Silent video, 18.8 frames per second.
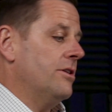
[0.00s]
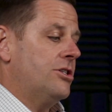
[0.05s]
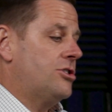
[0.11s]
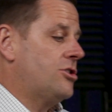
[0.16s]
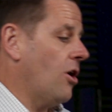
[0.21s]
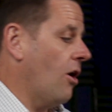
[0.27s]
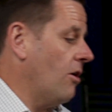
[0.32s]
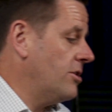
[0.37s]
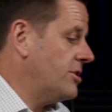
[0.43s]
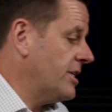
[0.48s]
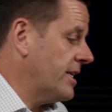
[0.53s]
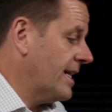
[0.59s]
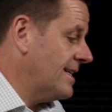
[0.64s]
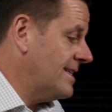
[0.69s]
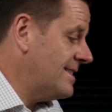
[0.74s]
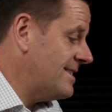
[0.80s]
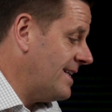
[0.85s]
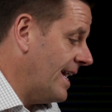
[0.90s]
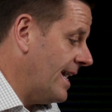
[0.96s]
charging is
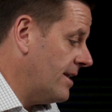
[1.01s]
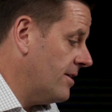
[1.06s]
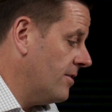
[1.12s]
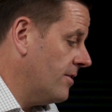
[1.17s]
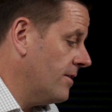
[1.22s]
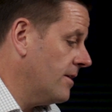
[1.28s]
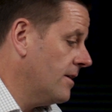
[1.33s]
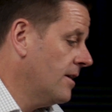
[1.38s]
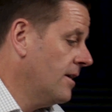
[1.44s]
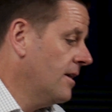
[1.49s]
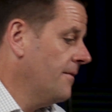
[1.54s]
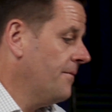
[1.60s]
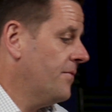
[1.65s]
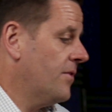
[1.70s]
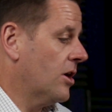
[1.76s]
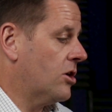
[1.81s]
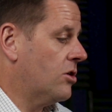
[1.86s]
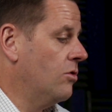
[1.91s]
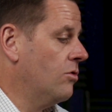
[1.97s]
standard.
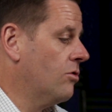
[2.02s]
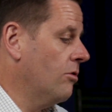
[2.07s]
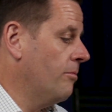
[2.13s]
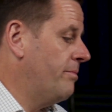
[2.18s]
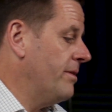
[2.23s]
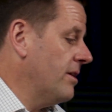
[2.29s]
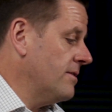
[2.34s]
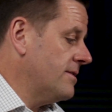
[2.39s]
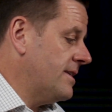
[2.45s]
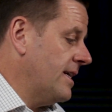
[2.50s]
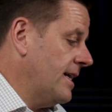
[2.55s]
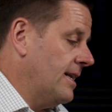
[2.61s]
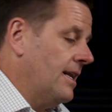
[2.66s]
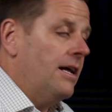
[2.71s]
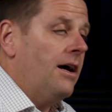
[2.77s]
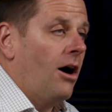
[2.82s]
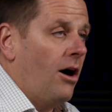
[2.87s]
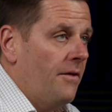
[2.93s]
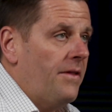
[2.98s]
The Google built-in
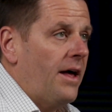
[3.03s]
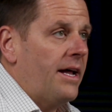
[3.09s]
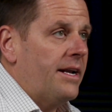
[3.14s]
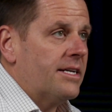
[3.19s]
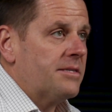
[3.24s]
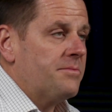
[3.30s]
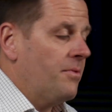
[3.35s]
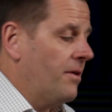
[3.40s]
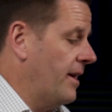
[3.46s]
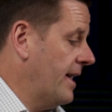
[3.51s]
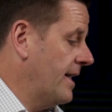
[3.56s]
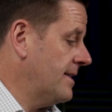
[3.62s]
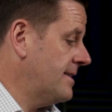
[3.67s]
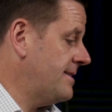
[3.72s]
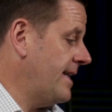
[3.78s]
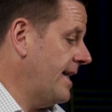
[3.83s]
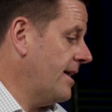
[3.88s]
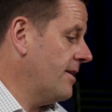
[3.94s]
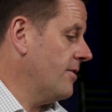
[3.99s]
on that display is
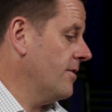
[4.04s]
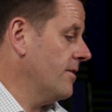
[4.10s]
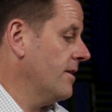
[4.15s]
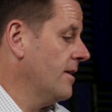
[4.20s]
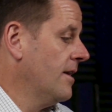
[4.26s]
standard.